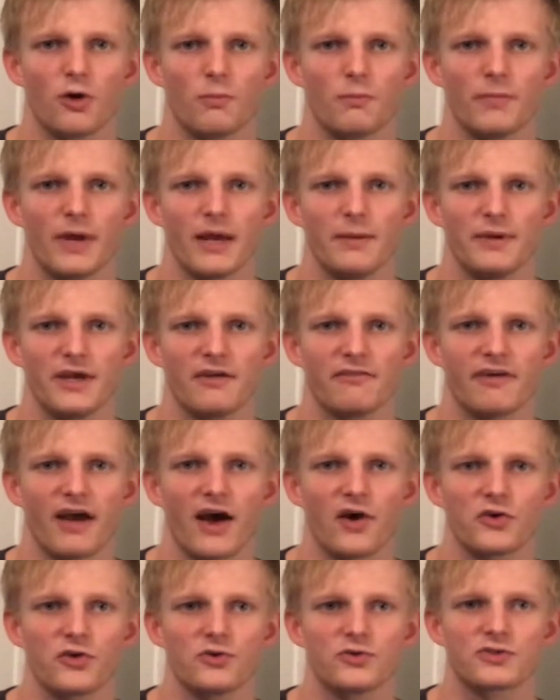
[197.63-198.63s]
maybe a
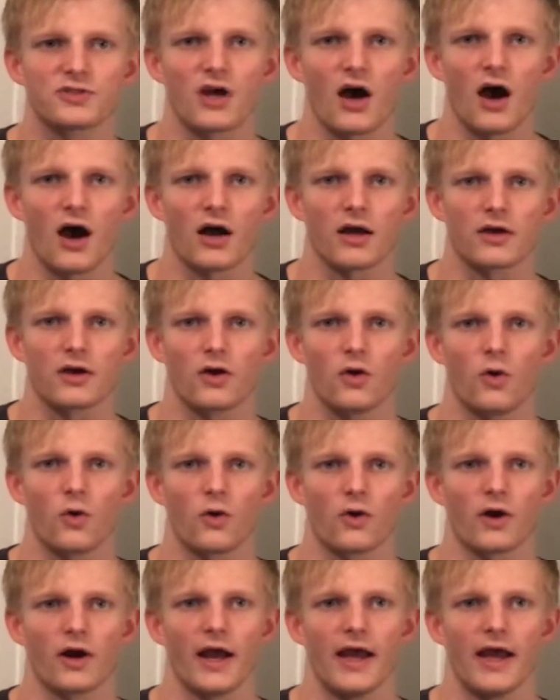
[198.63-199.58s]
value stock or